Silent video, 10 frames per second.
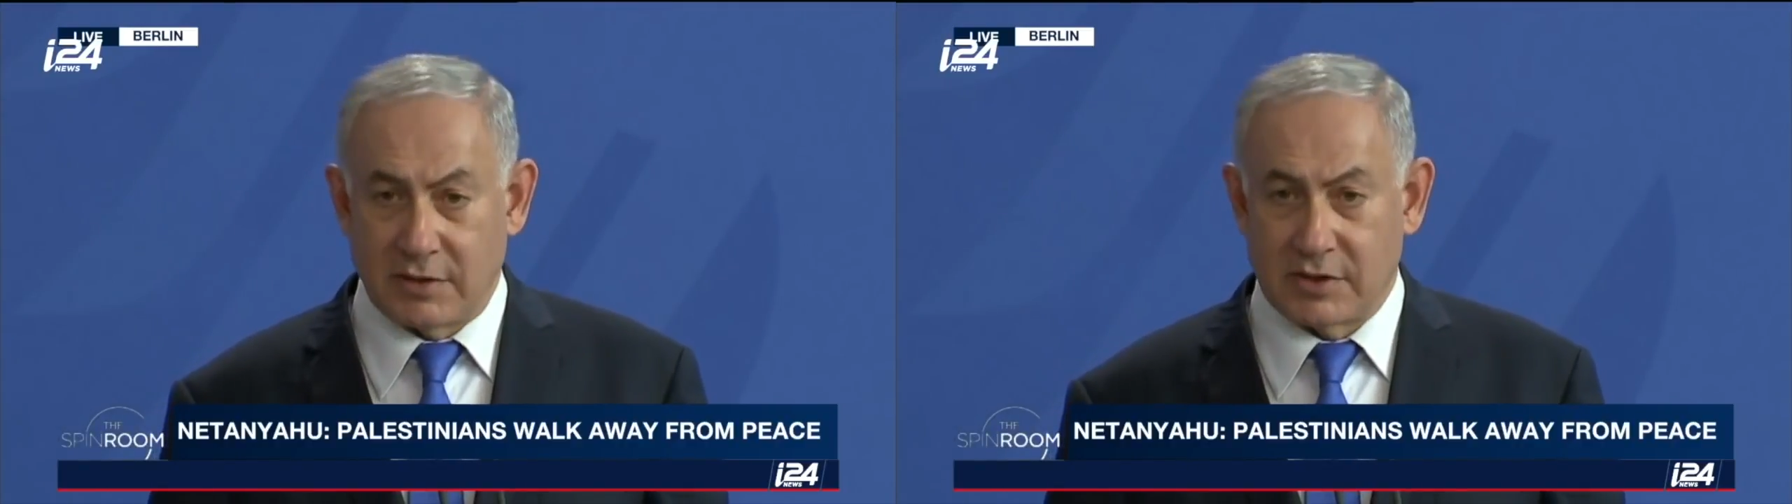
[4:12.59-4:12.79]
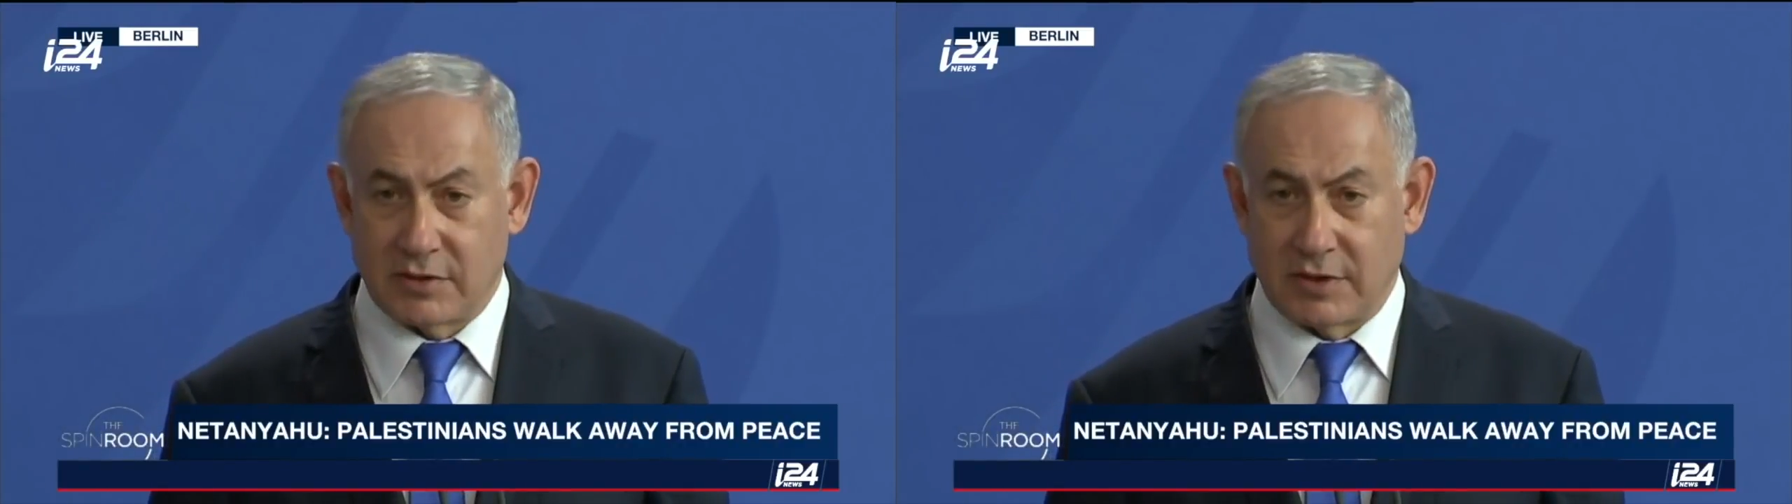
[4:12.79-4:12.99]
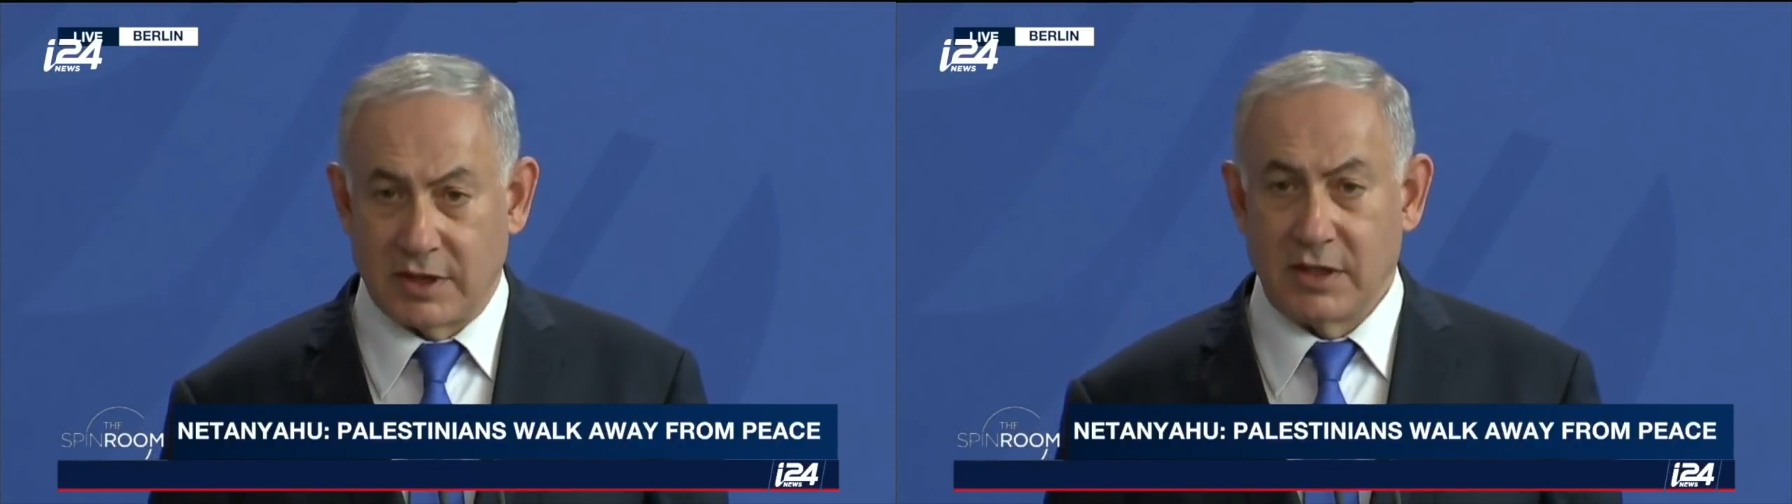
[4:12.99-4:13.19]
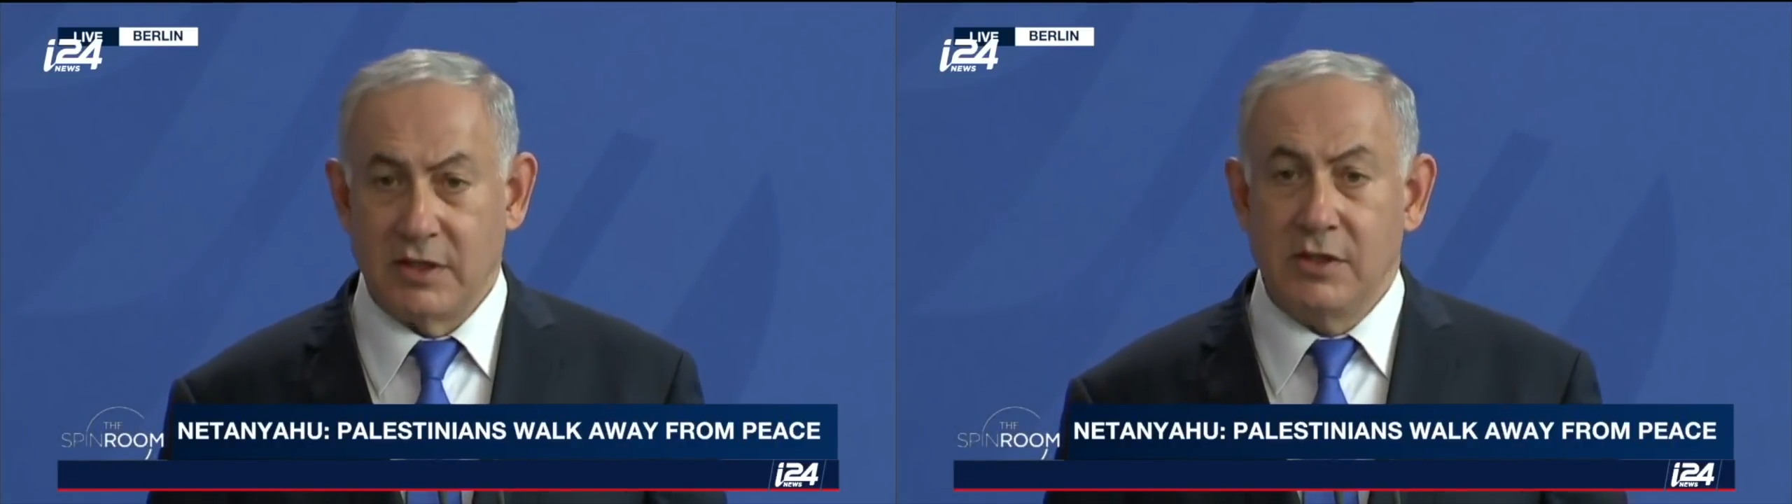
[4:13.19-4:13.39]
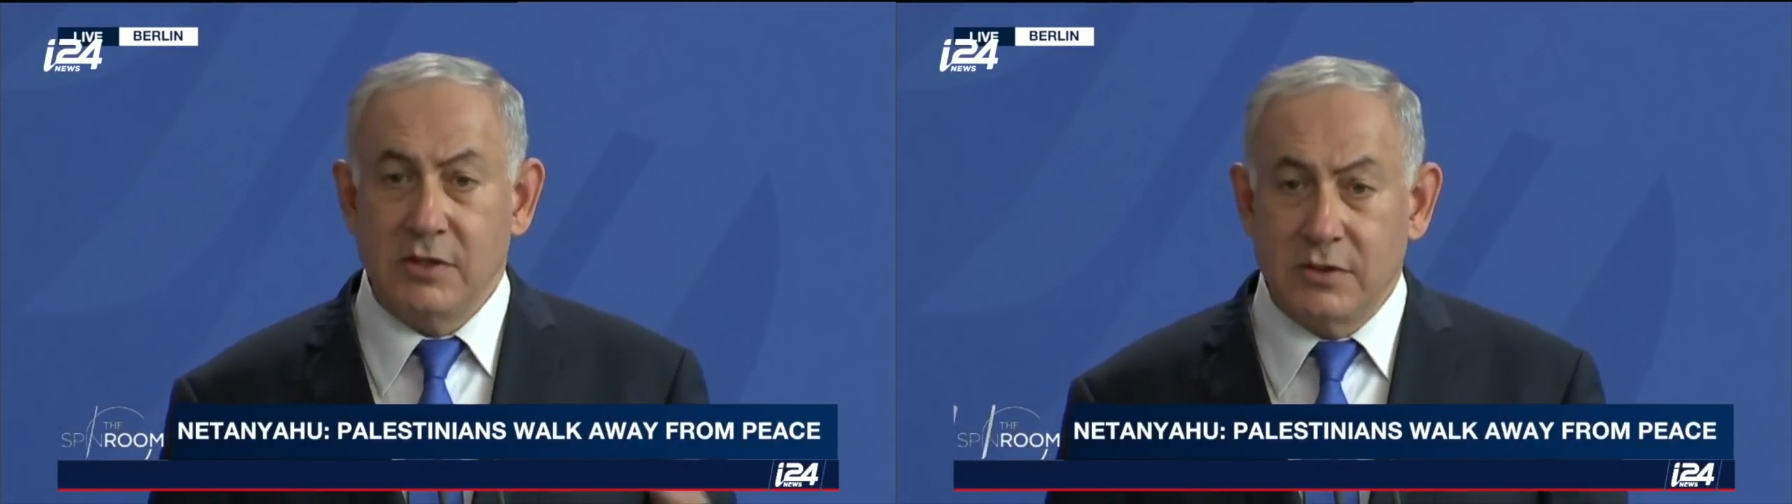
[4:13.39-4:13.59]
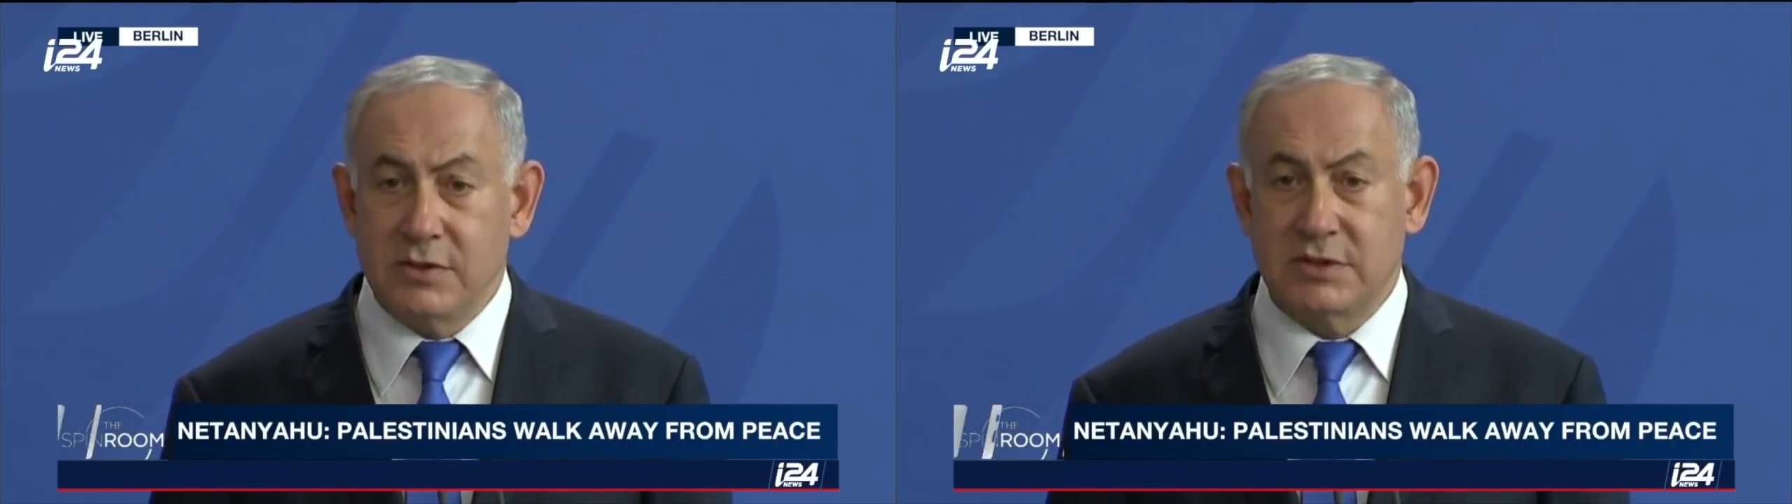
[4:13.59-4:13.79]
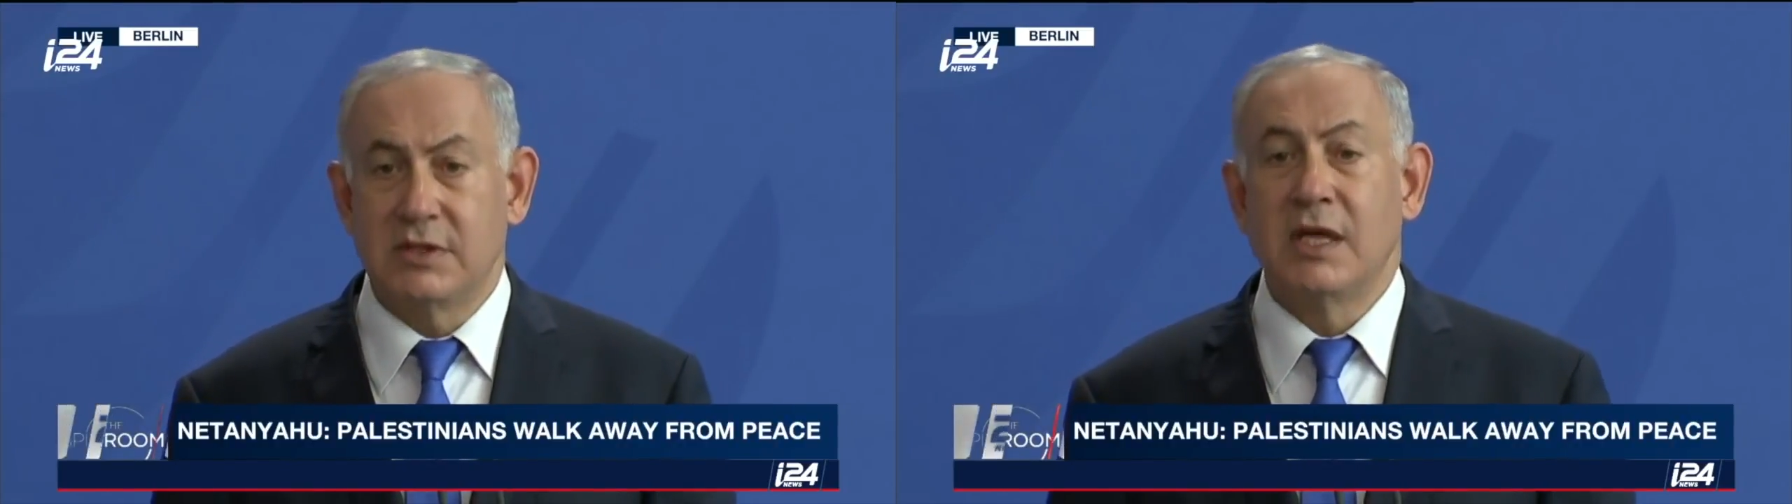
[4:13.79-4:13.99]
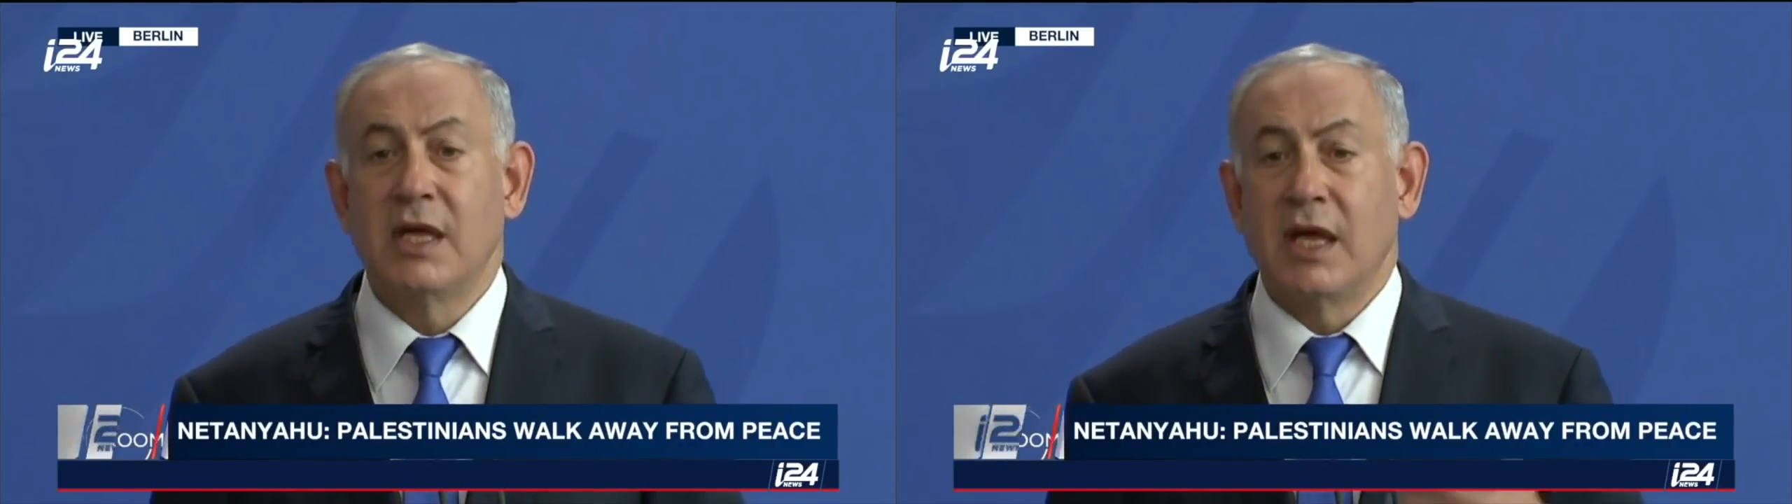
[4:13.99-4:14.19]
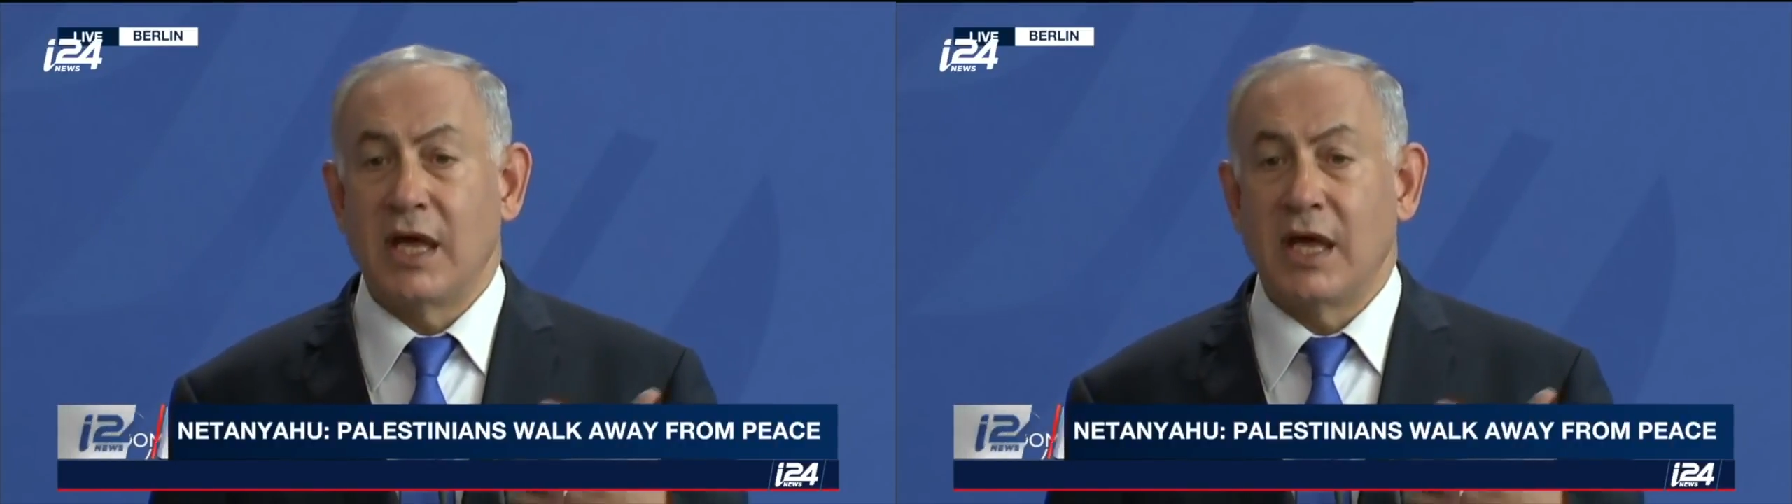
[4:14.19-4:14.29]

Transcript: territory used